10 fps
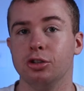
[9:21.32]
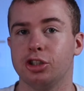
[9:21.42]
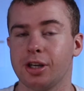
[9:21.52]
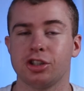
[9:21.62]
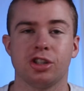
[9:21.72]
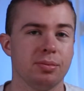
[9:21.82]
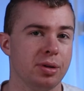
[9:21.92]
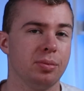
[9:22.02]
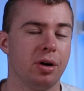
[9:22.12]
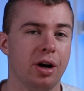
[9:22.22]
just
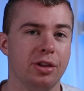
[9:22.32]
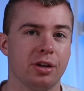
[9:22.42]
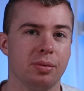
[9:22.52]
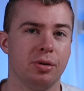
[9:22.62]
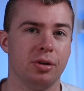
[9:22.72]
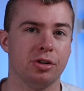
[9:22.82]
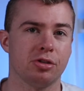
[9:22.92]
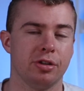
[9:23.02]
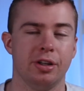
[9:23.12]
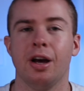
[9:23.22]
jumping behind the computer
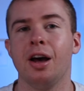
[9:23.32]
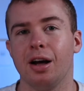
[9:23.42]
screen,